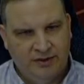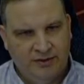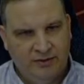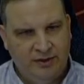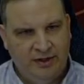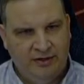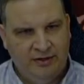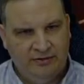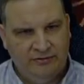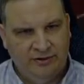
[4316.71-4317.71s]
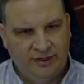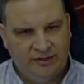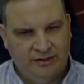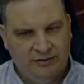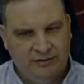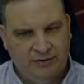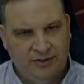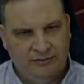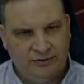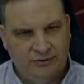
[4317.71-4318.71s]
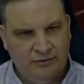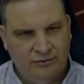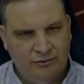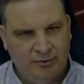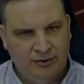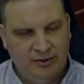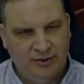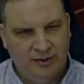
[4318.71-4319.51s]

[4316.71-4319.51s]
Do the area effect to clear the way for Snowtrooper.